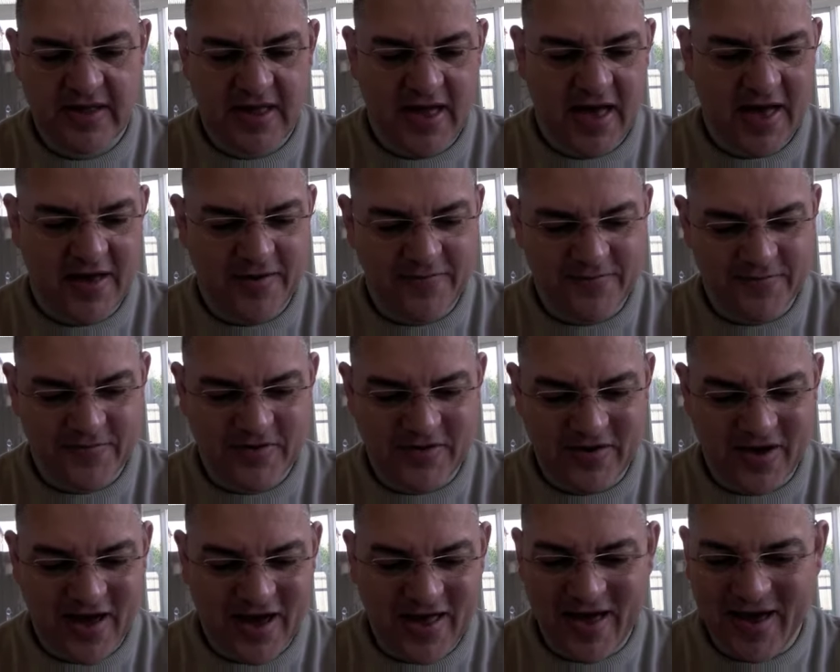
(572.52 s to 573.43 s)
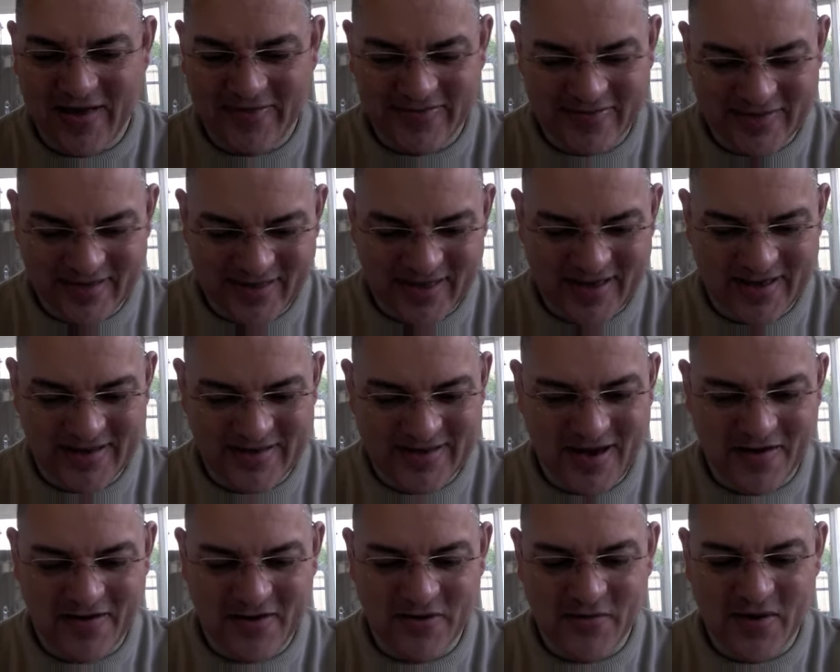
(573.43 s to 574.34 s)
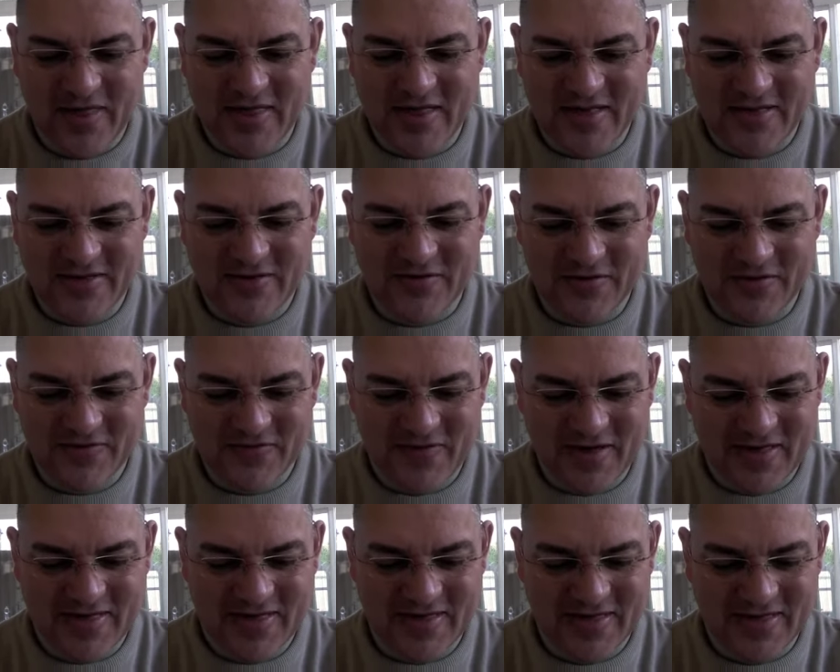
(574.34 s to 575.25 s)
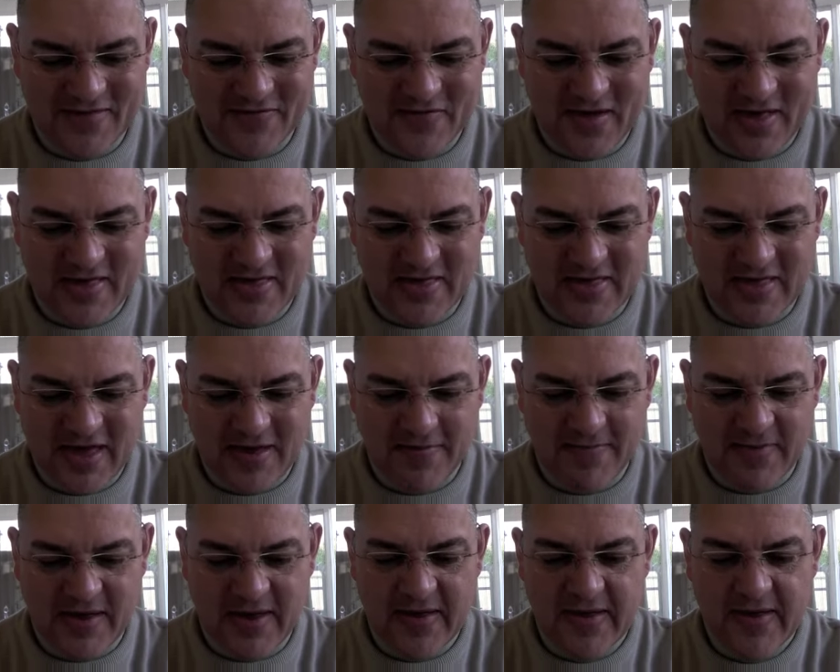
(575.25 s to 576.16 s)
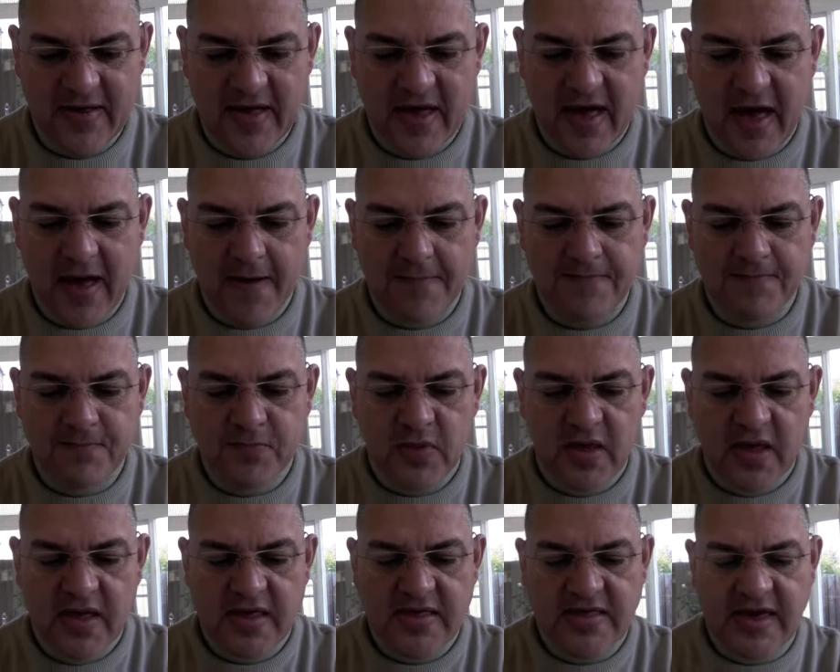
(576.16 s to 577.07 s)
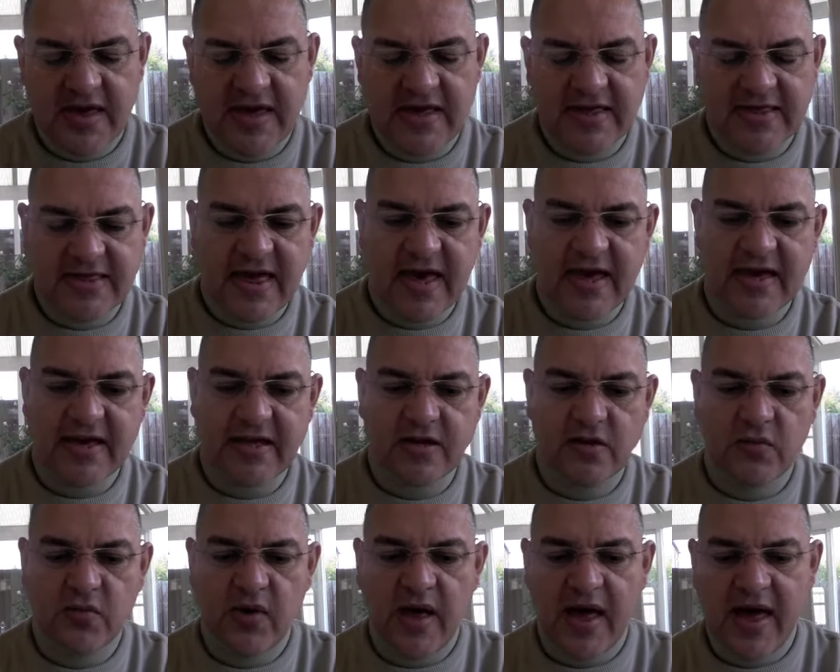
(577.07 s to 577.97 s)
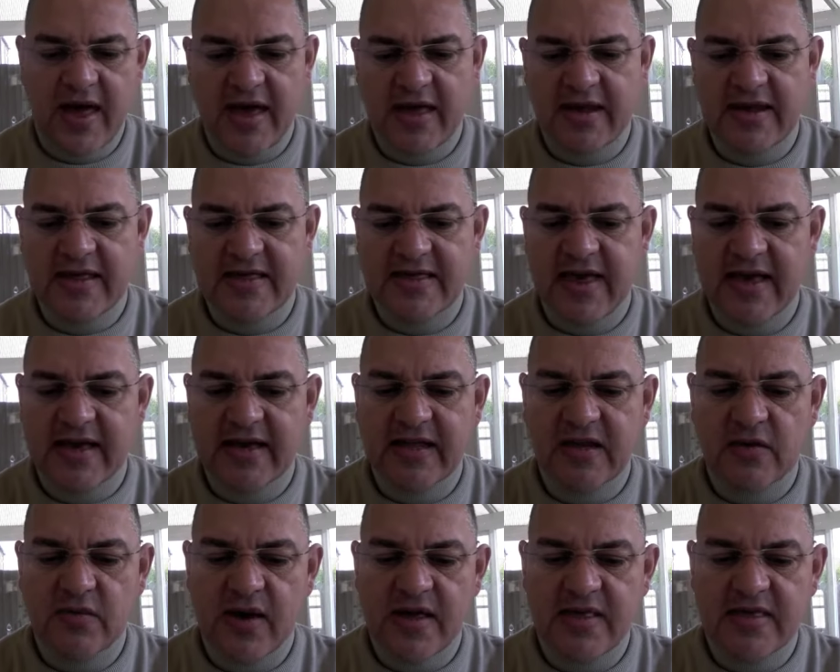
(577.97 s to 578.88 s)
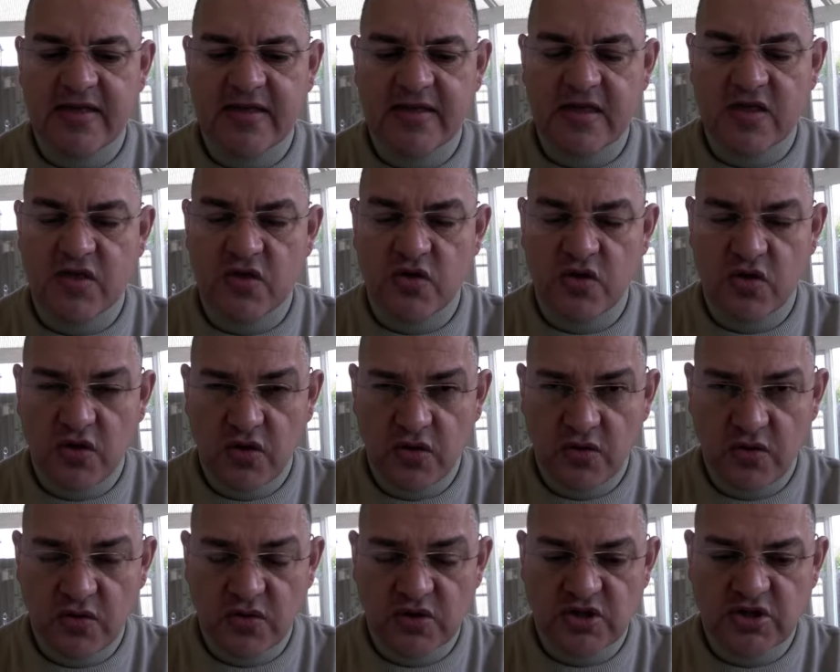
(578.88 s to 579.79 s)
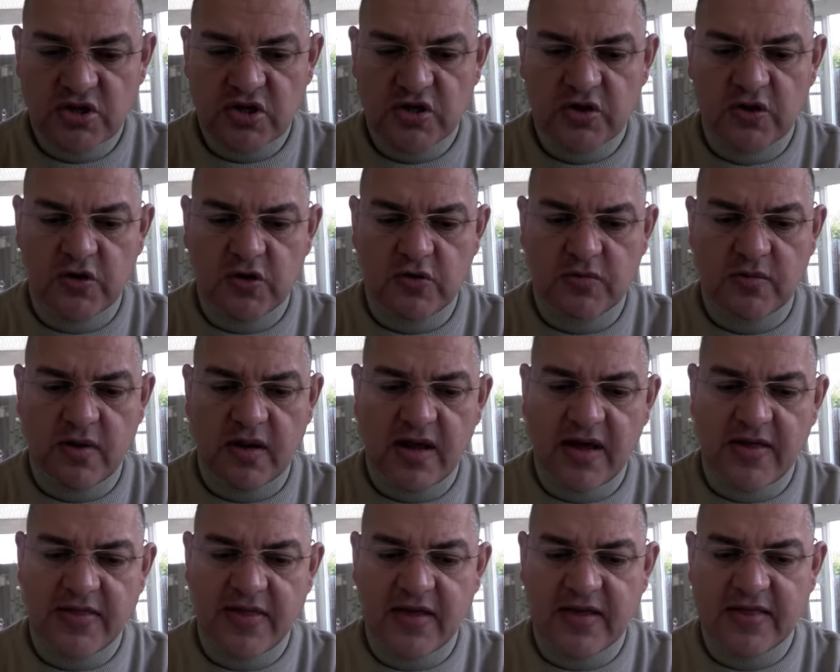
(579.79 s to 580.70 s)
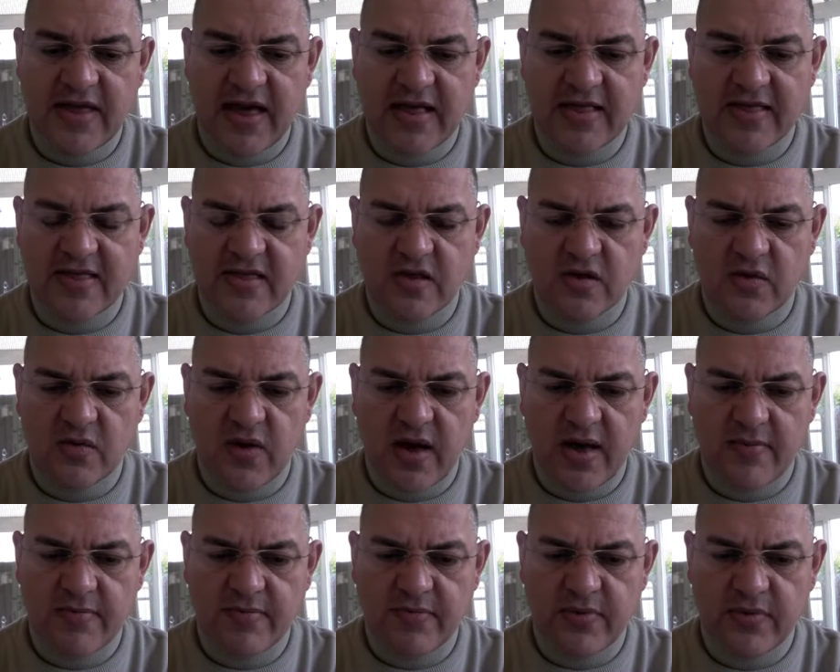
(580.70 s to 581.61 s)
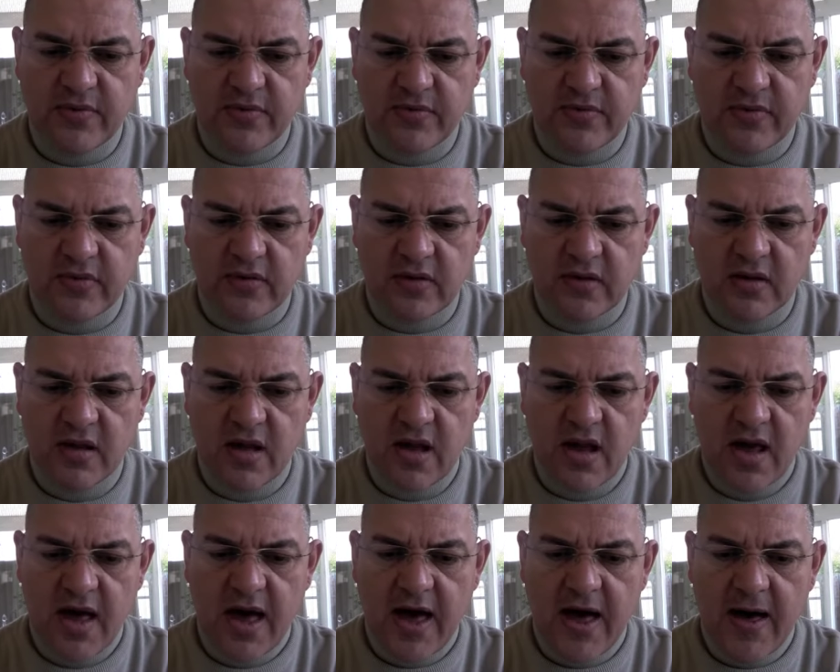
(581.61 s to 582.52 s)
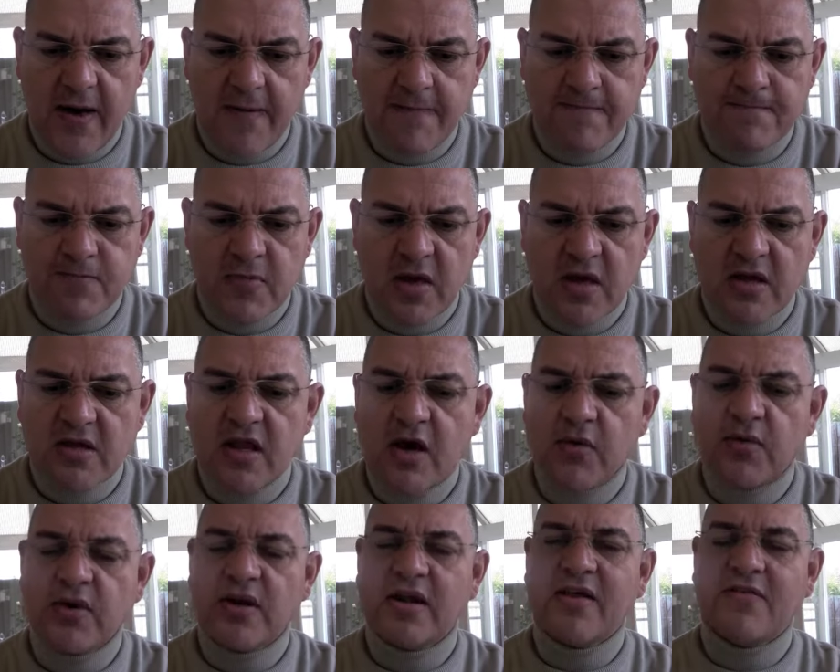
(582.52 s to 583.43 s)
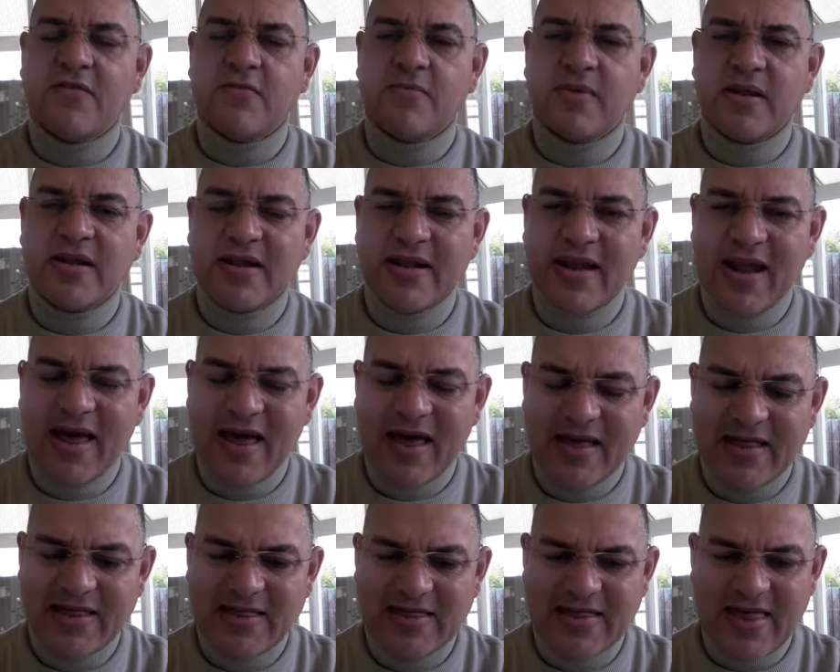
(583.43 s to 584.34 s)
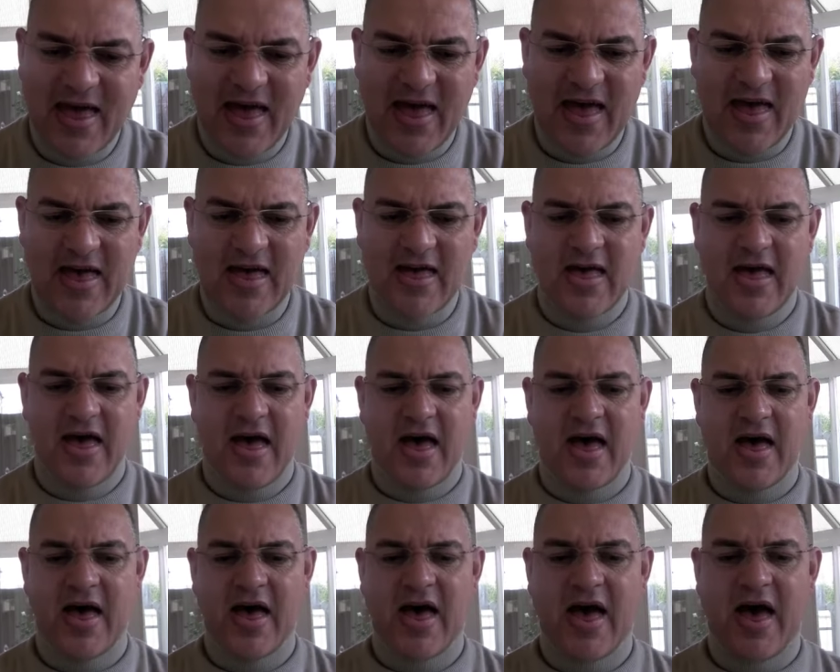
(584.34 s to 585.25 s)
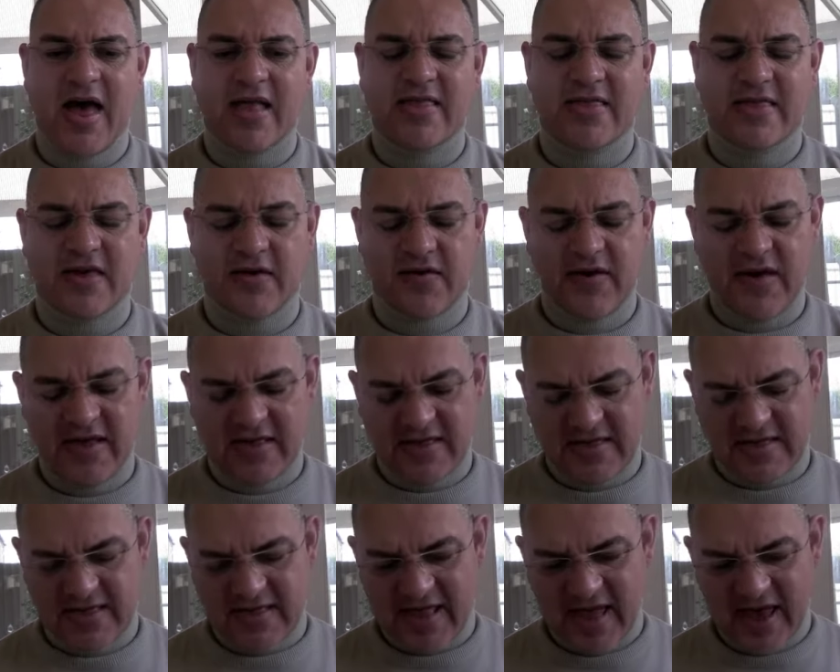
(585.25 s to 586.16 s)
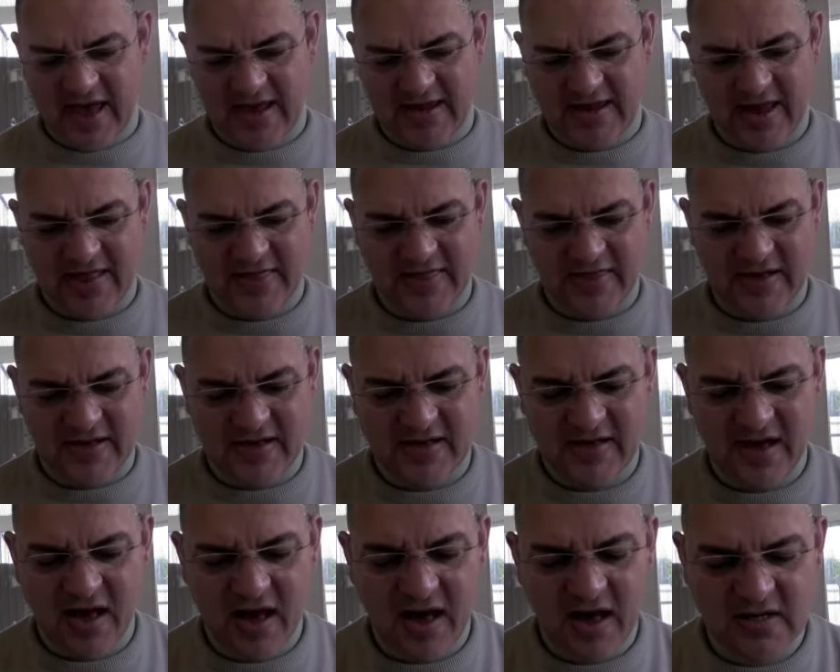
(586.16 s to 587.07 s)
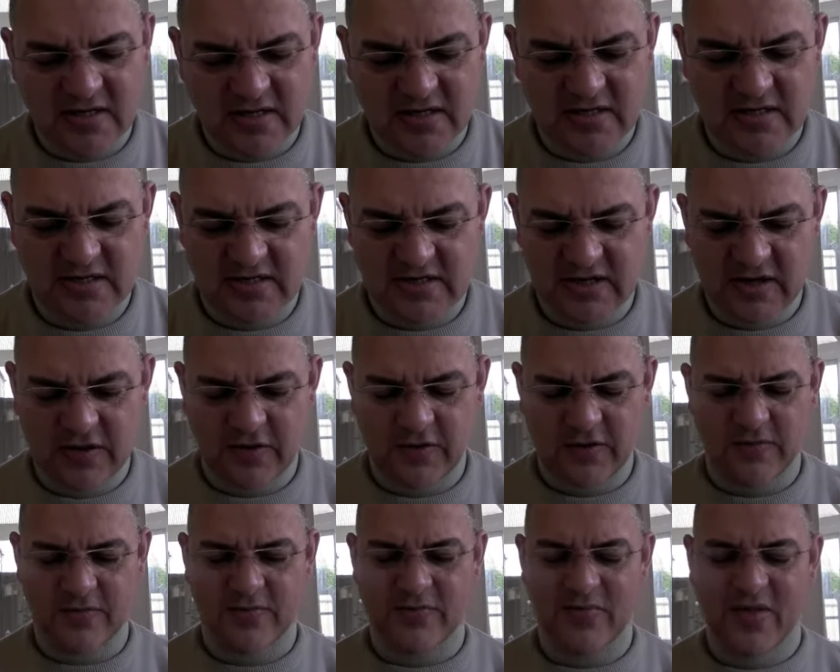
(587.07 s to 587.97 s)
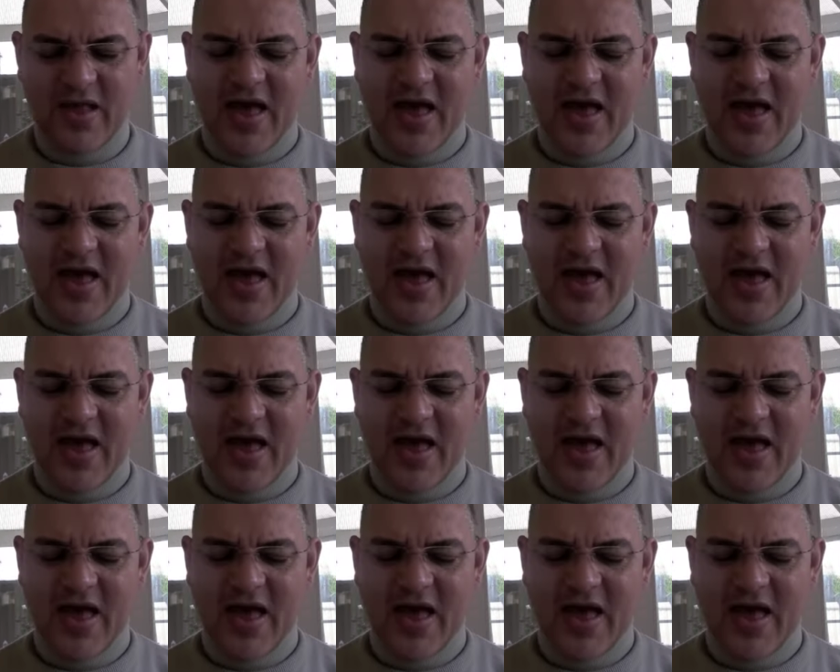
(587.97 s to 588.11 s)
Um, sorry, I, I did get carried away. These stories fascinate, fascinate me. Um, so he's taken away, and he's taken away to this new tomb, and I think that's quite important. Um, no one had ever been laid there. Uh, and so he's laid in the garden tomb.